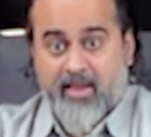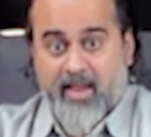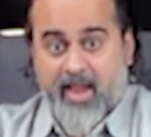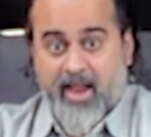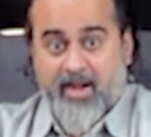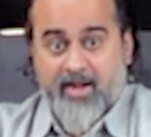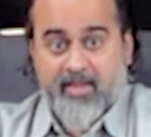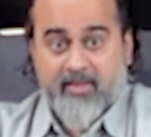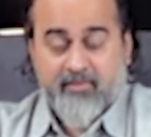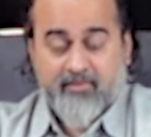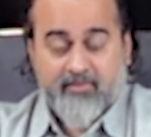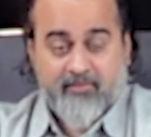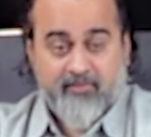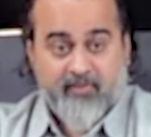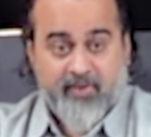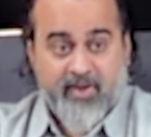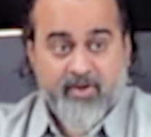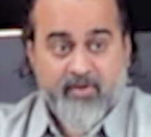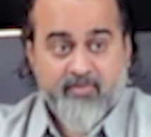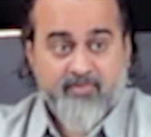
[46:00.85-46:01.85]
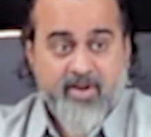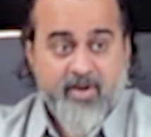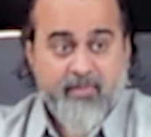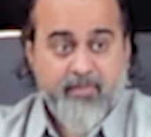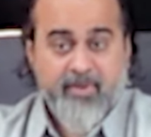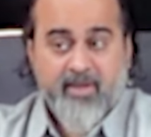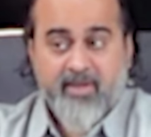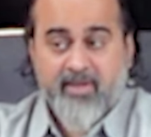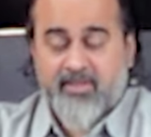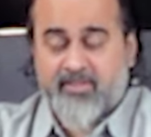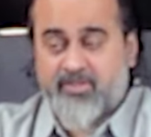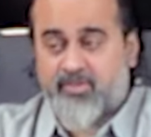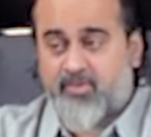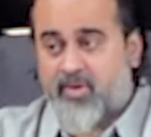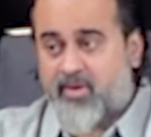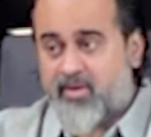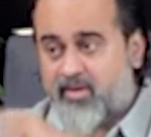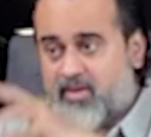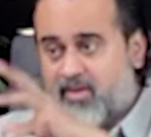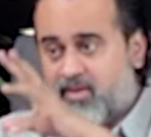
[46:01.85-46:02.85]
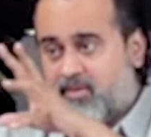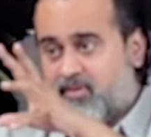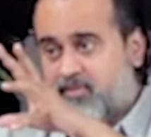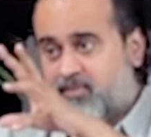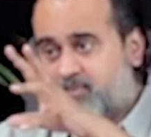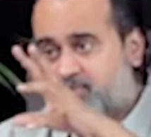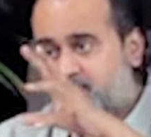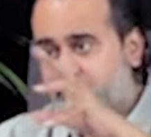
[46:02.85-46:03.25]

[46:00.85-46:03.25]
And in front of that bigness, you are little.